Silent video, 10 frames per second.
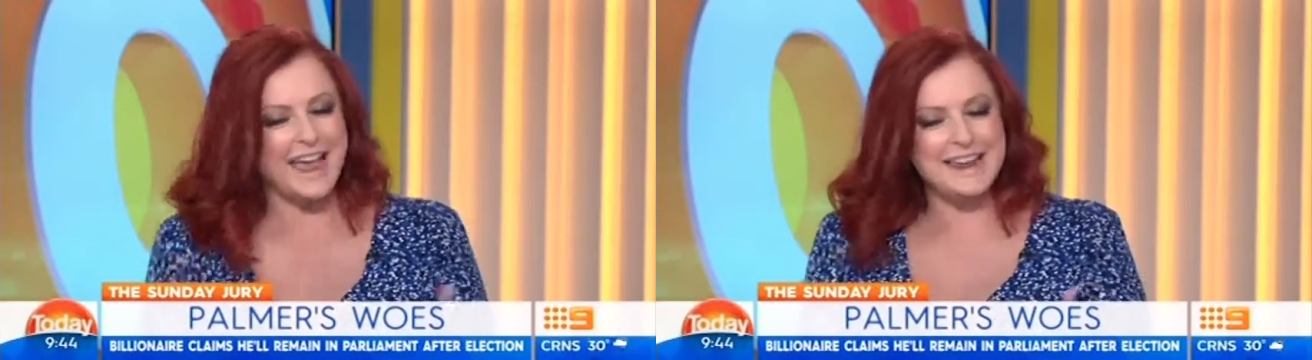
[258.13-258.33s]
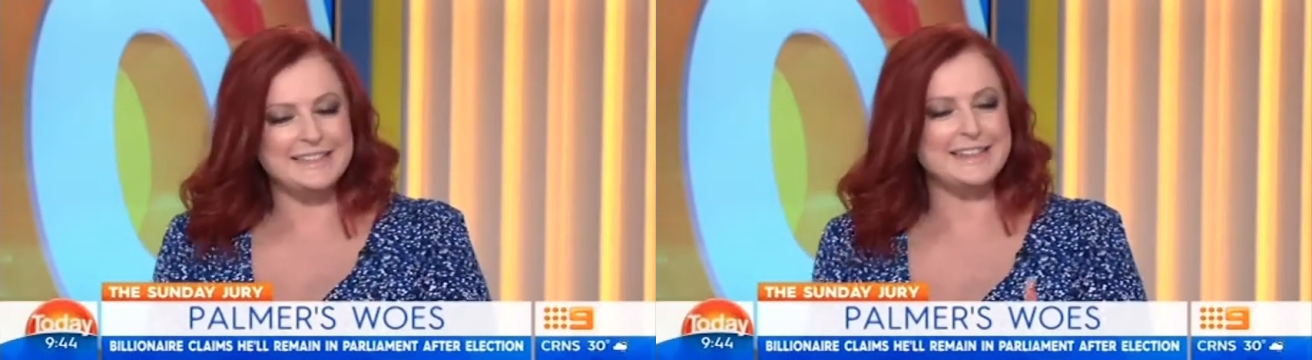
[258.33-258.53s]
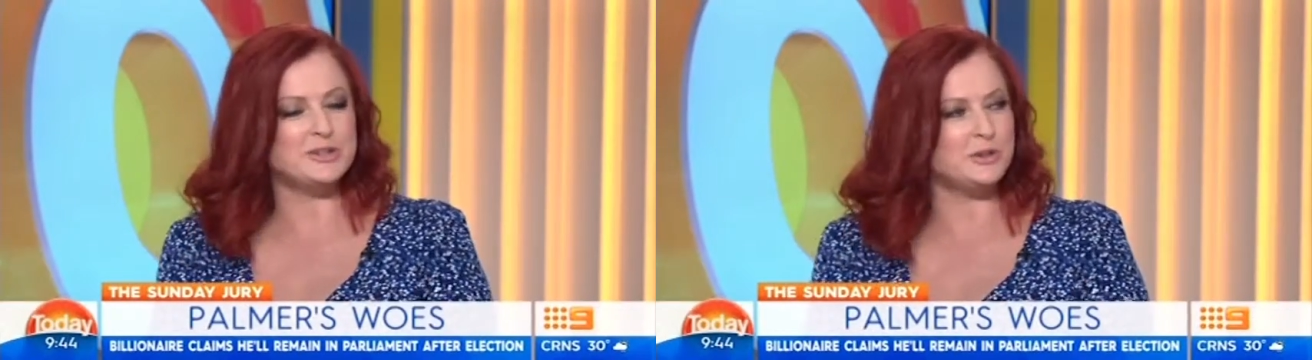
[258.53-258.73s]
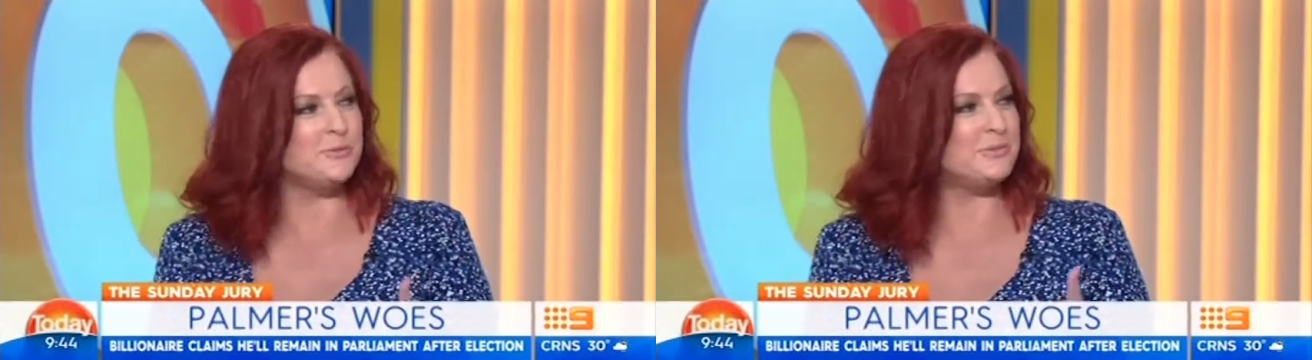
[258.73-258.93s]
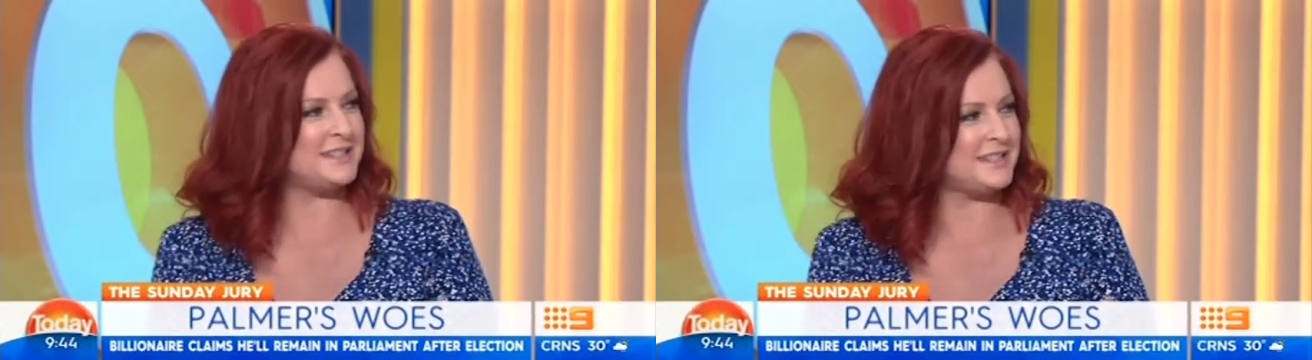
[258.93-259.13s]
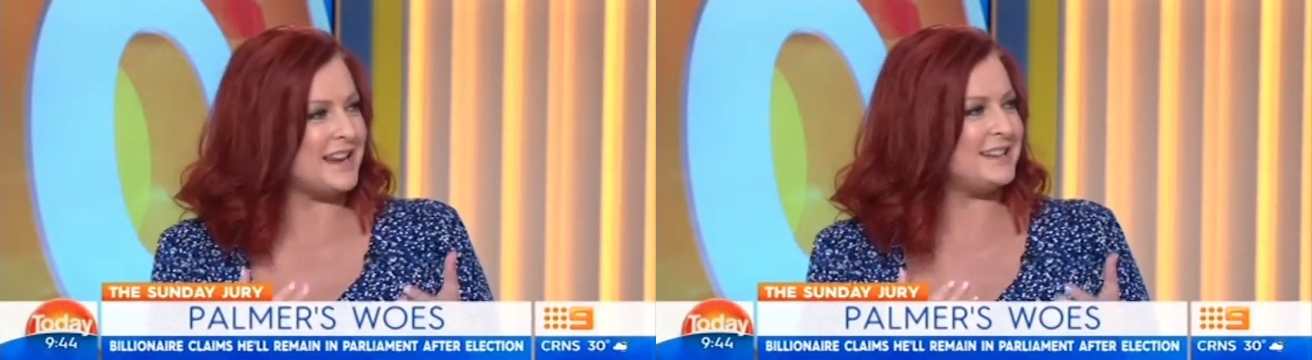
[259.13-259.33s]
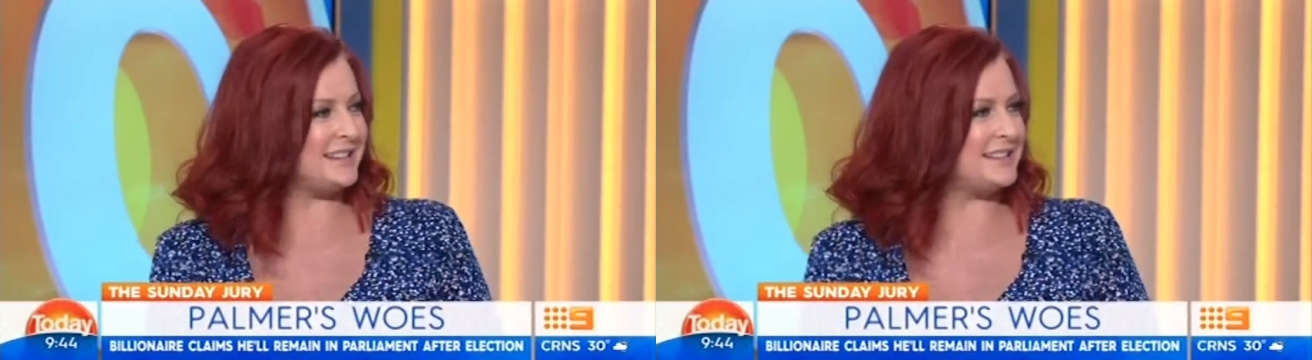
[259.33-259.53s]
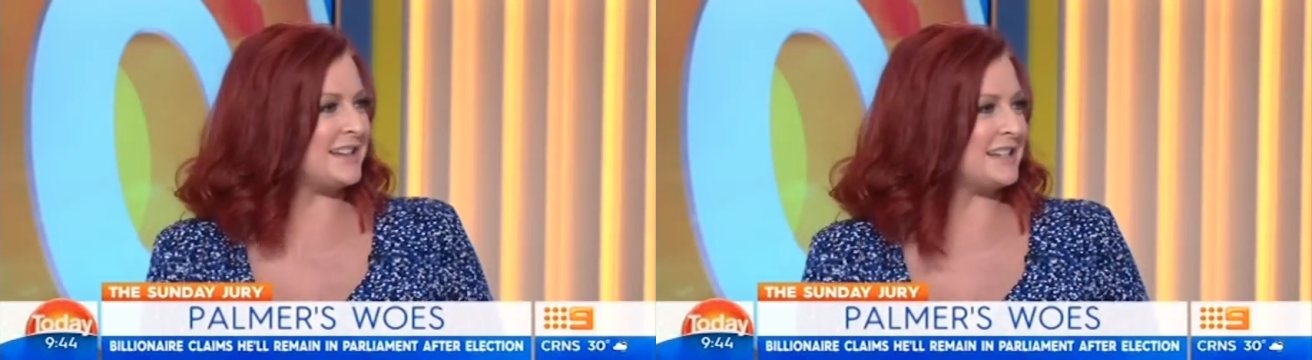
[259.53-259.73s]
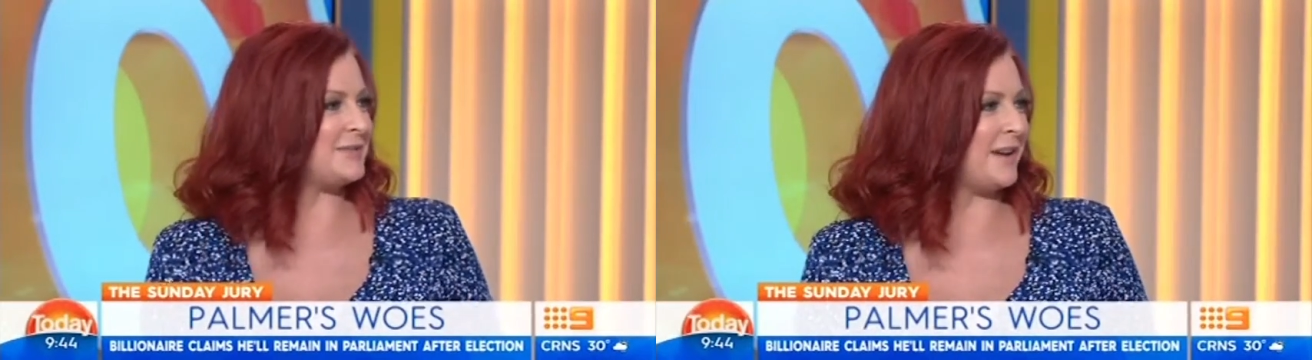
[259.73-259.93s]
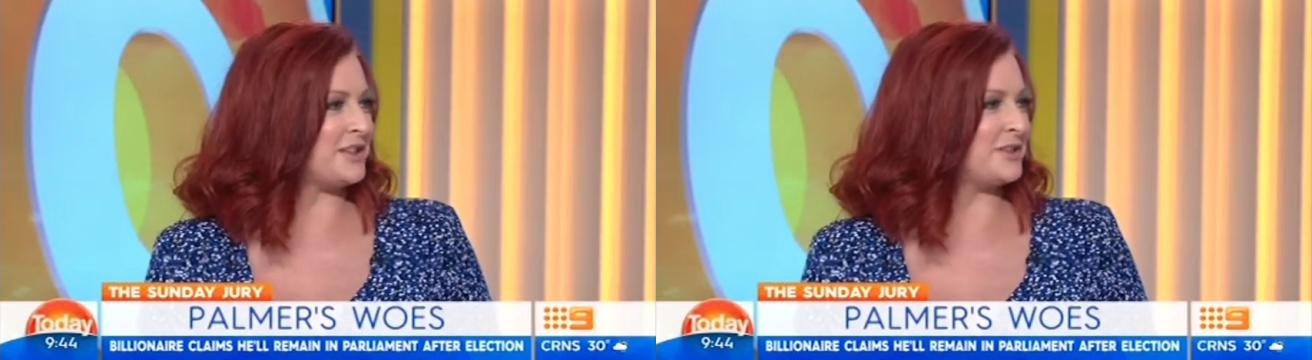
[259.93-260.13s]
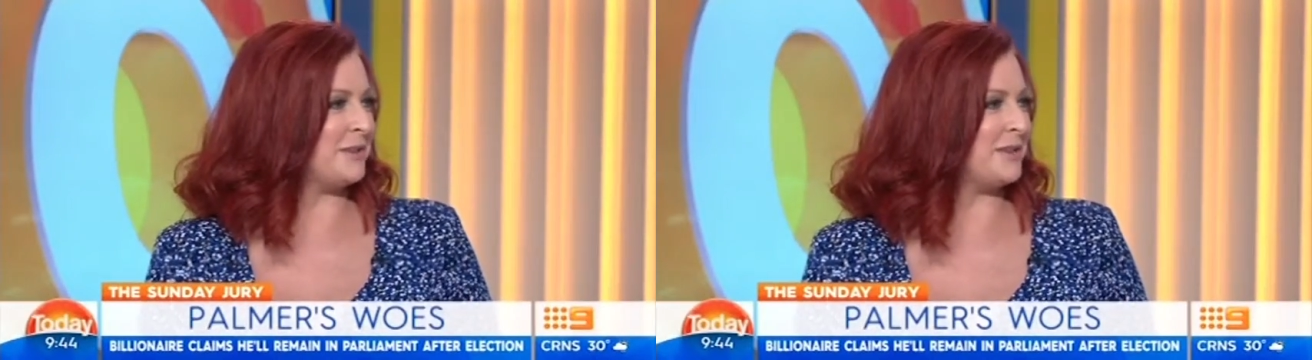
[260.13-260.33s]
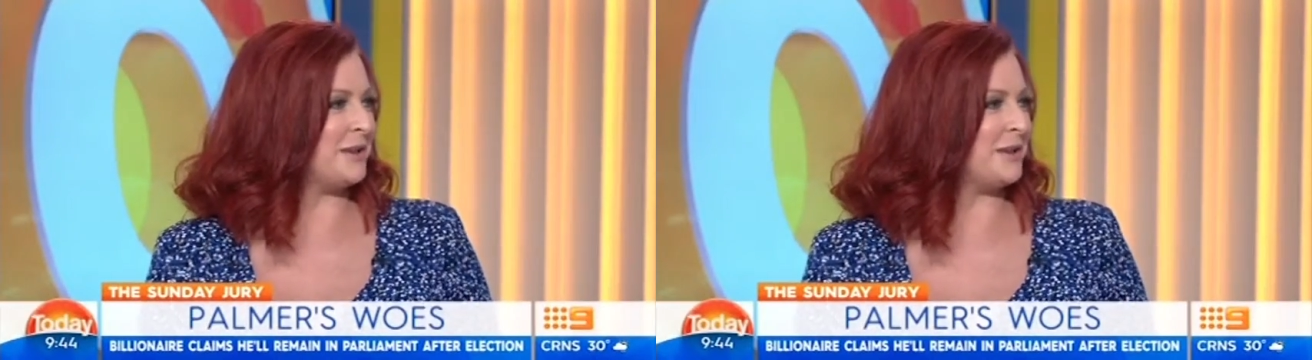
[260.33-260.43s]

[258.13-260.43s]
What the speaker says: 82% dissatisfaction with